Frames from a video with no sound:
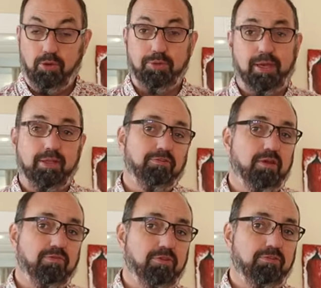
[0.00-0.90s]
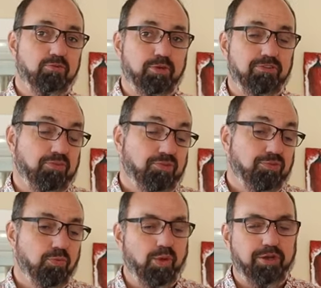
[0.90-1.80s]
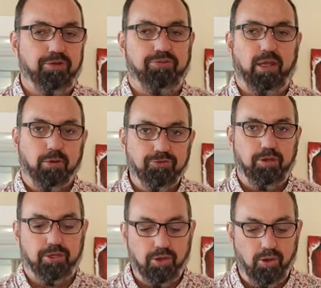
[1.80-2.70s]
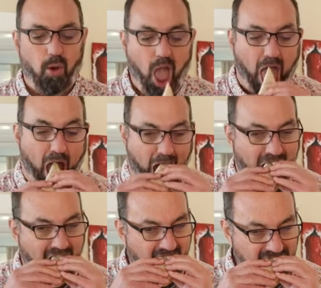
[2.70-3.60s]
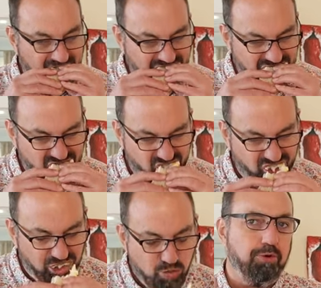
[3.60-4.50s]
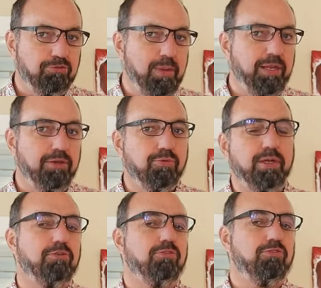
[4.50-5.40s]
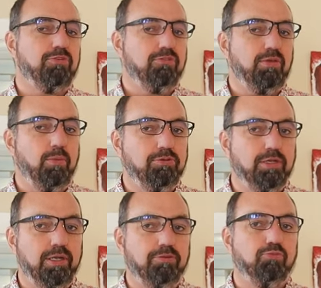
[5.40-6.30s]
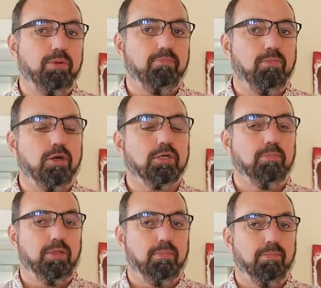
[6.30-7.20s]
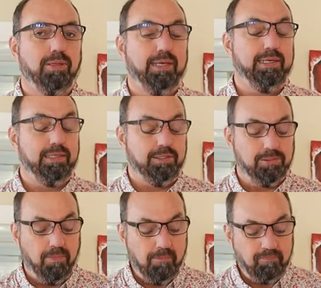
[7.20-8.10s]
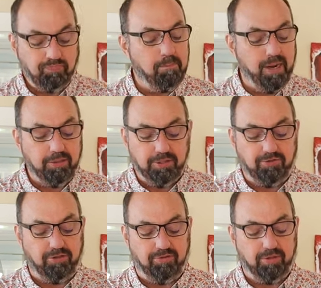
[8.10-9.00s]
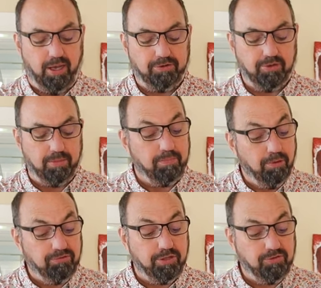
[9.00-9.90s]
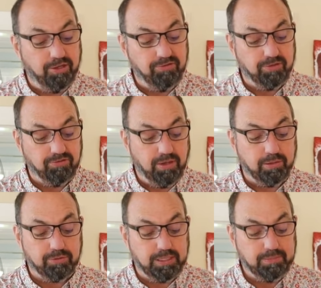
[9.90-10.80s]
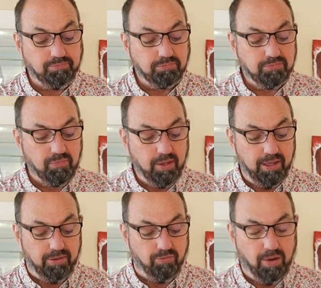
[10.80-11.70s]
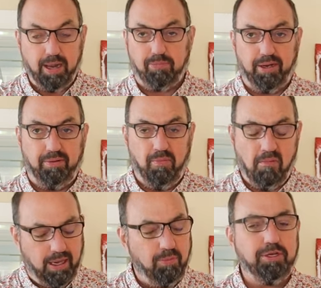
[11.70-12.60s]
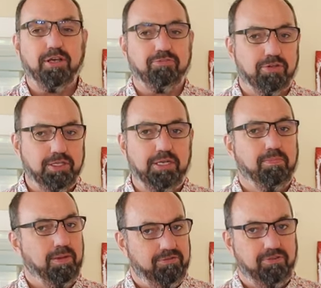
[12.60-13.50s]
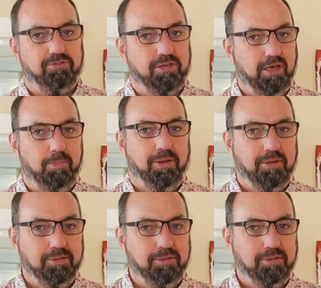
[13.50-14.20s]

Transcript: Okay, let's give this Swiss wiener sandwich a go. For as many ingredients as in this sandwich, it is remarkably bland. Barely tasting the hot dog, mostly tasting the sour cream and the rye bread. Yeah, we definitely need to plus this thing up.